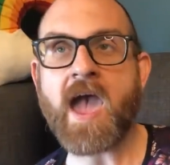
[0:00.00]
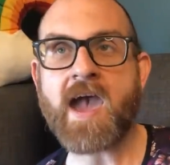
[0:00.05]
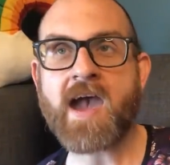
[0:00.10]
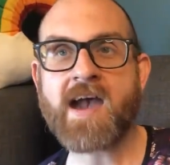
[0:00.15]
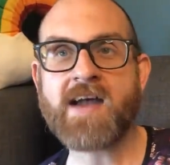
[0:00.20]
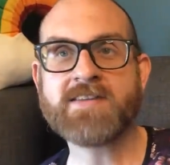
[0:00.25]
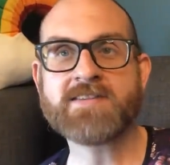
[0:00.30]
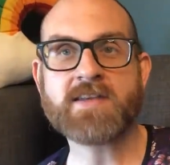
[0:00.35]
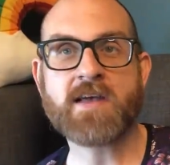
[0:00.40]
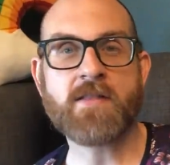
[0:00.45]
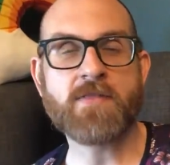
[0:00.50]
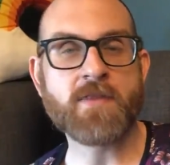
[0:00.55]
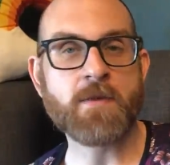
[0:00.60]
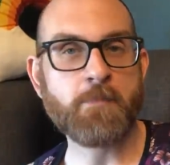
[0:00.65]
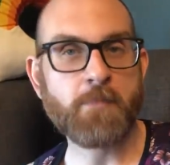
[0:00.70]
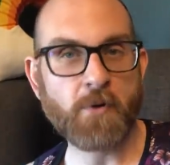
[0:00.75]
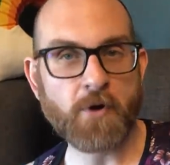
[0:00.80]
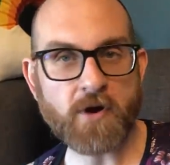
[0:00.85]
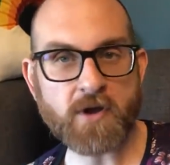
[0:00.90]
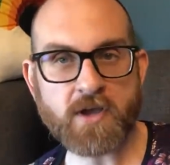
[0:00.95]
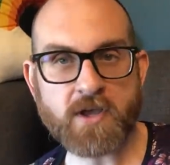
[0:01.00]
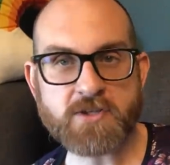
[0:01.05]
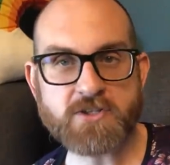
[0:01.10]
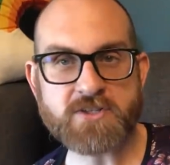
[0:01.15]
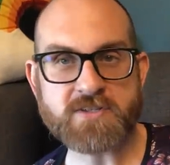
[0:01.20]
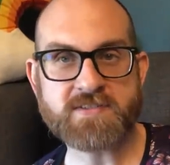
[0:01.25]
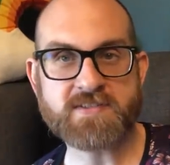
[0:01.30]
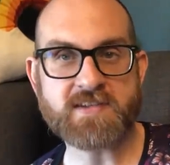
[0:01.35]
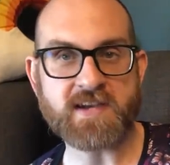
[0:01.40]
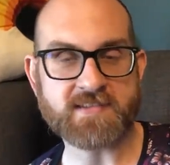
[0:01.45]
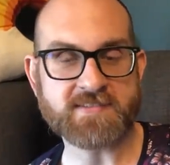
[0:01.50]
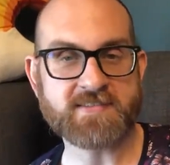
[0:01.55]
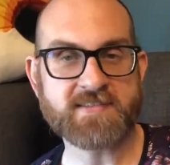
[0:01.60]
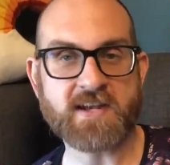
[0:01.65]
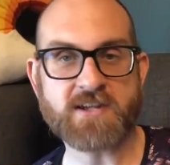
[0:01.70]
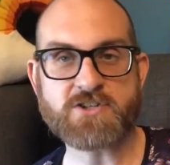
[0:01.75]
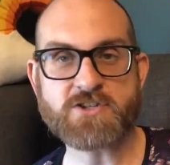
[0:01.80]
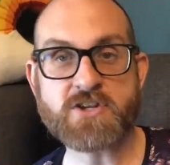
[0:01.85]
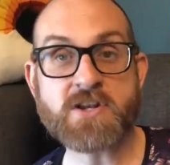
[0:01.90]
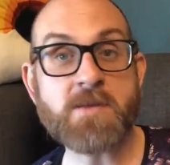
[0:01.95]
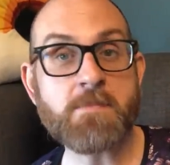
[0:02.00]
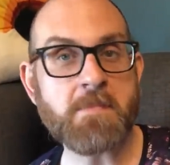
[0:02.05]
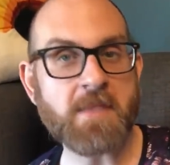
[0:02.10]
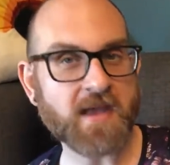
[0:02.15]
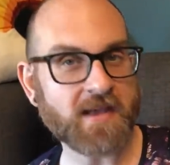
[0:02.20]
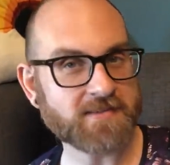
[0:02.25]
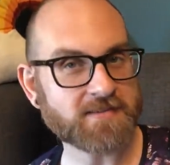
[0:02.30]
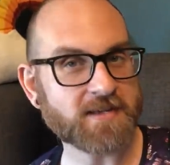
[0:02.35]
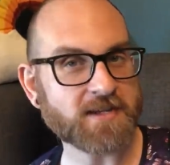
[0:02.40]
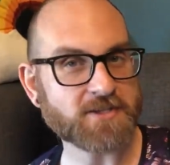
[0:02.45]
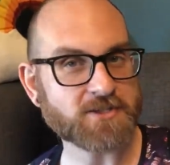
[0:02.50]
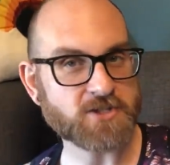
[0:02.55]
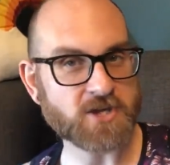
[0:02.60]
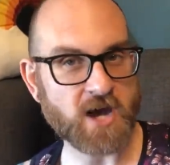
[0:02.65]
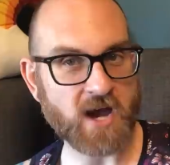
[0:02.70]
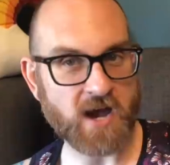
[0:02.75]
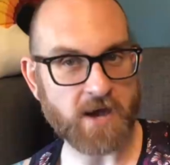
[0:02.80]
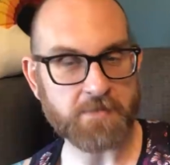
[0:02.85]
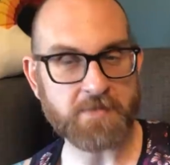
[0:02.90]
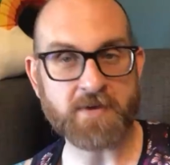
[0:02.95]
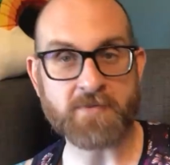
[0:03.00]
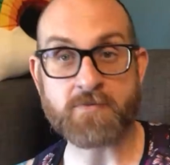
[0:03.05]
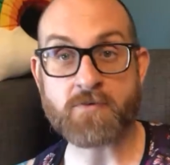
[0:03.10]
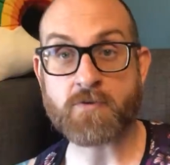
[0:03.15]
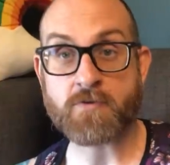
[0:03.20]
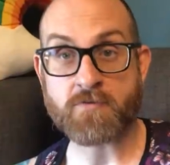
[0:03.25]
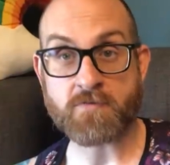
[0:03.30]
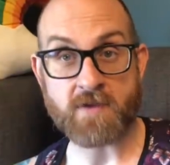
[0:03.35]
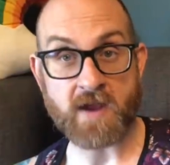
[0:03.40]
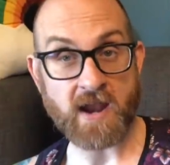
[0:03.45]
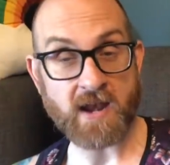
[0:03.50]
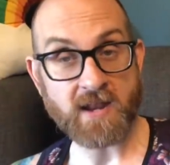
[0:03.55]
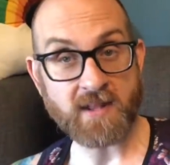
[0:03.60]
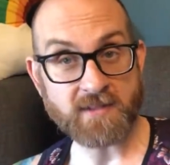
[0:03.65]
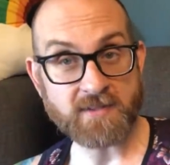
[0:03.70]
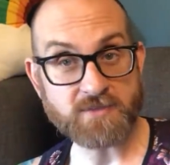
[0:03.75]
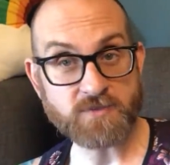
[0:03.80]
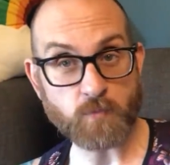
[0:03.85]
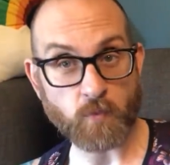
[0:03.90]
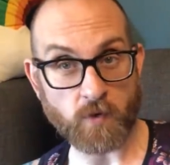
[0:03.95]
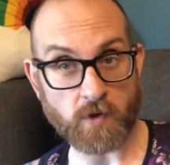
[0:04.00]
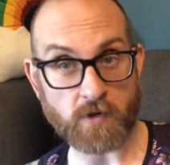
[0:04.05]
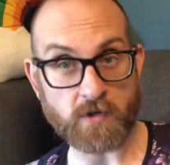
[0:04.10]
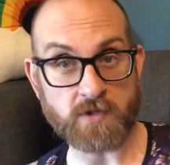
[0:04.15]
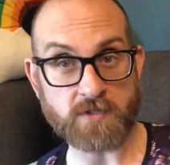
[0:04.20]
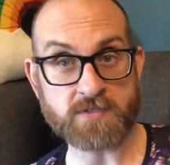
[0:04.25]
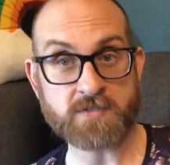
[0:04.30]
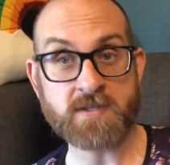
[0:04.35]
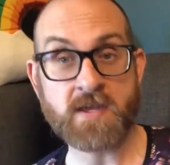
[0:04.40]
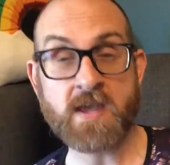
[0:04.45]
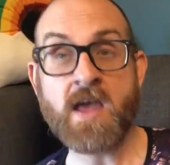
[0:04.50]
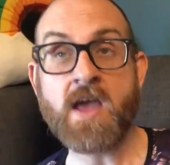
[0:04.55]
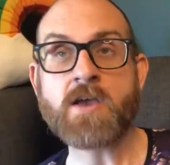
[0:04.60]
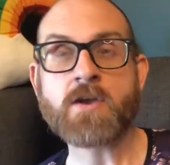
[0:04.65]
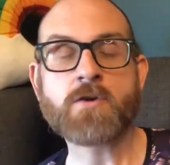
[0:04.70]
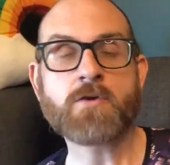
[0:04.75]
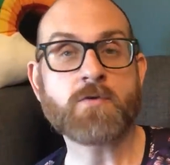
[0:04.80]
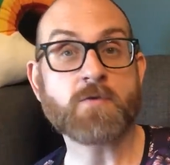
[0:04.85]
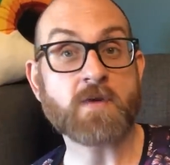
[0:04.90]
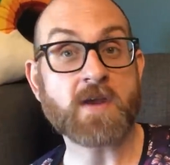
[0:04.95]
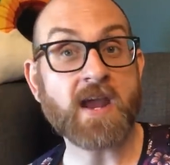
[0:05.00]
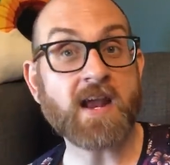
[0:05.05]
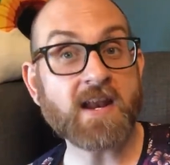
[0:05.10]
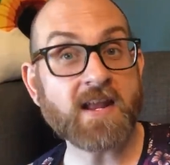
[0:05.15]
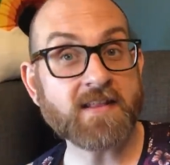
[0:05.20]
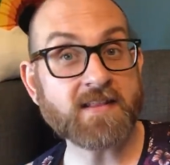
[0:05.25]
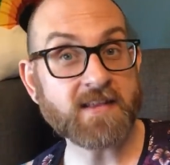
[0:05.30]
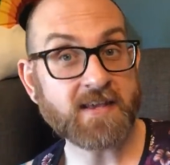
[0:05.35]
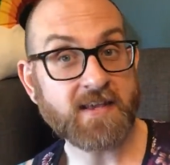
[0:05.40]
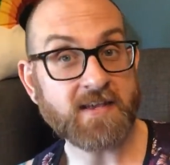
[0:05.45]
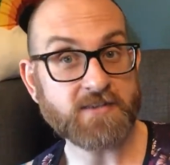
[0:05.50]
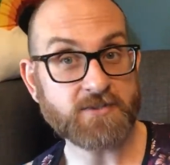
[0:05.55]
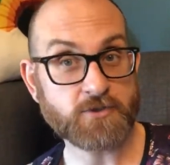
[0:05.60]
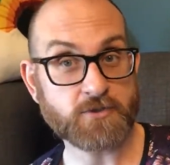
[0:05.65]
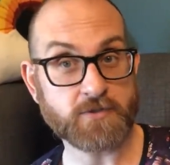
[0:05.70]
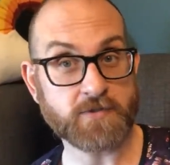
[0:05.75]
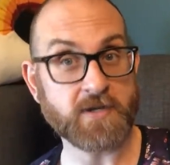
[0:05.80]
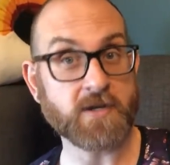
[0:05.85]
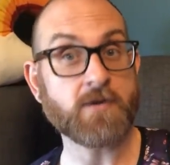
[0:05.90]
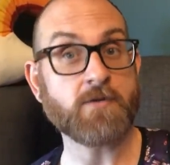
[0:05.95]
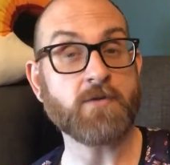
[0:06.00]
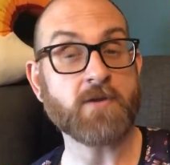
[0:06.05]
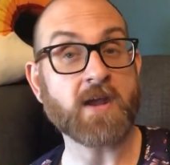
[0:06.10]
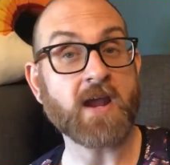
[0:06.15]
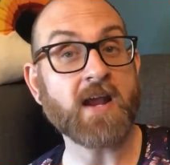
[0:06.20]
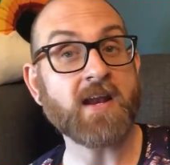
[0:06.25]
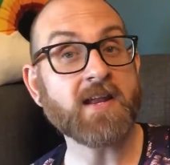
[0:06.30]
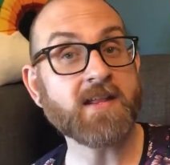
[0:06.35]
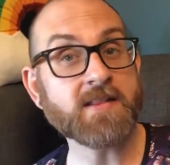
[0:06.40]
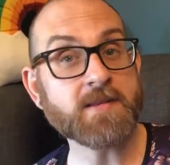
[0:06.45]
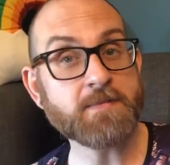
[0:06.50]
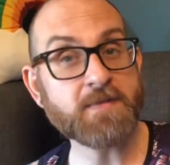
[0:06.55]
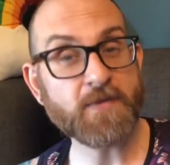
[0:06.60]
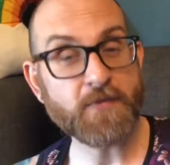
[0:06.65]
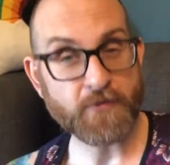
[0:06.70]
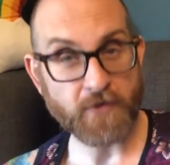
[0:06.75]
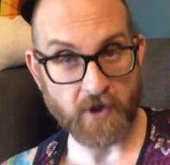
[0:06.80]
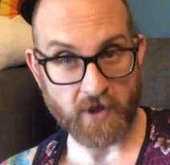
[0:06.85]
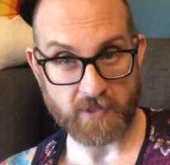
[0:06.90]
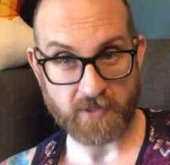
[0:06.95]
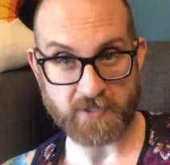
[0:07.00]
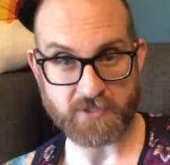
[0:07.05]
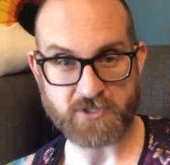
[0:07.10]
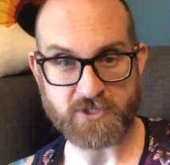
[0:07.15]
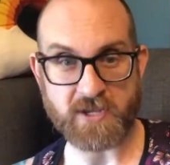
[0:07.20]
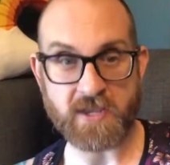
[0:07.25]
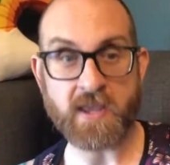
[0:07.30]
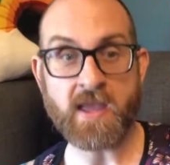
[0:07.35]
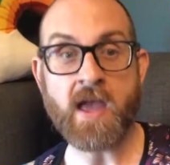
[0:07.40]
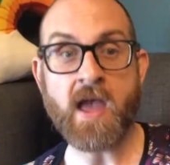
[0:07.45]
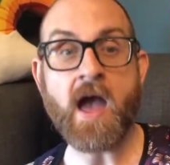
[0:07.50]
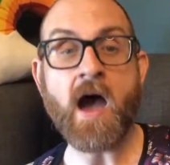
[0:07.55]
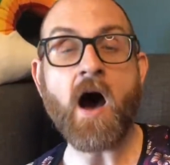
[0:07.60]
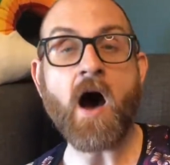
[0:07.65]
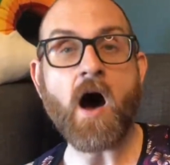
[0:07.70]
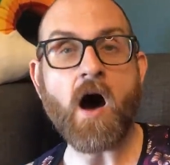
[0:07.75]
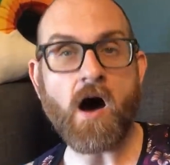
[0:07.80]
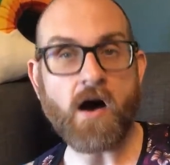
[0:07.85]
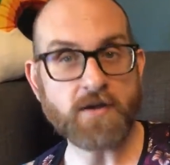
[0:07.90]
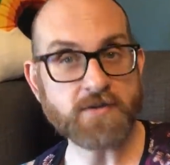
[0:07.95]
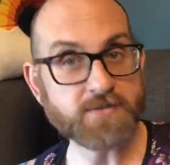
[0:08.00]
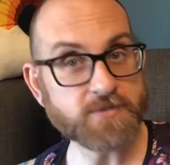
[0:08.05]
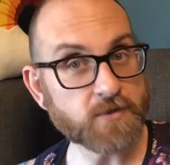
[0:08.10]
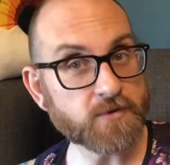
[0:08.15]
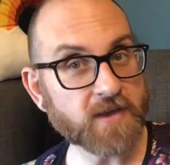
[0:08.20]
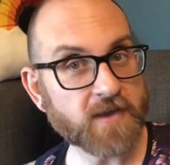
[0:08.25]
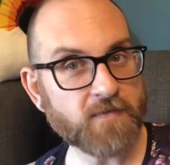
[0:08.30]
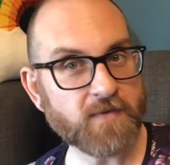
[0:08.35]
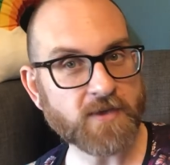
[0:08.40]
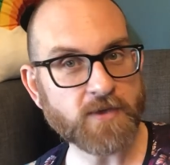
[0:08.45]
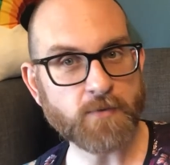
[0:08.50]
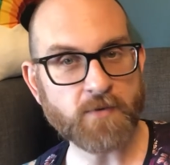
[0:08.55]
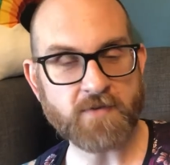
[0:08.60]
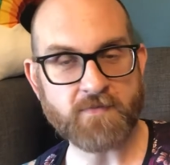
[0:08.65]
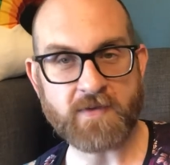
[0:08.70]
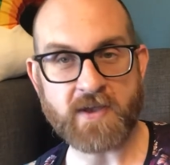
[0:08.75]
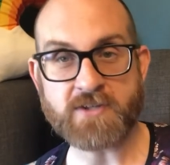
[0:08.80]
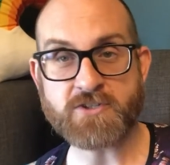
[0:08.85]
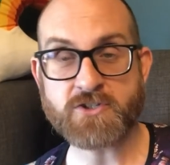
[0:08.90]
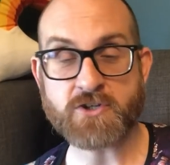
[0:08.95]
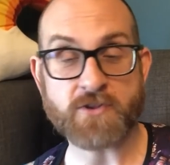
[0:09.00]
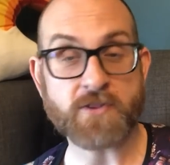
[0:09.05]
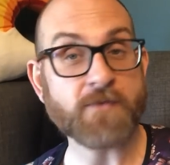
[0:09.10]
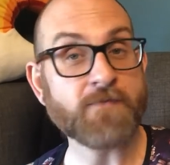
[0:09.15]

And the book just does such an amazing job of creating this world, creating the history, creating the mythology, also giving you adventure.